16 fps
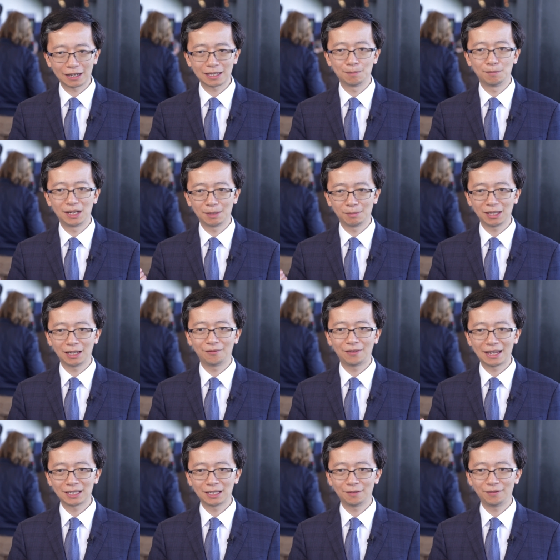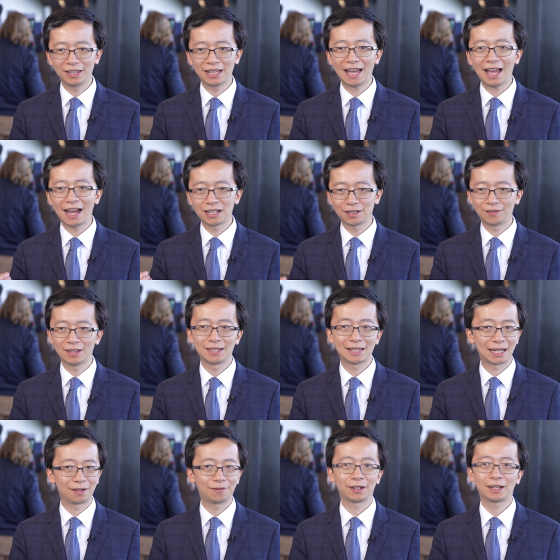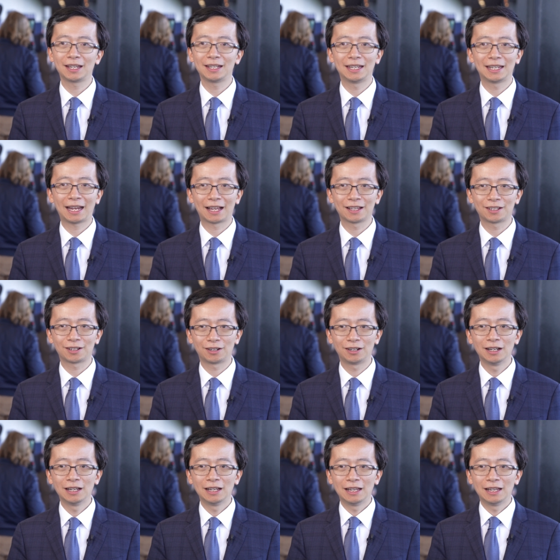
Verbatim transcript: as minimally invasive in the adjuvant setting for kidney cancer,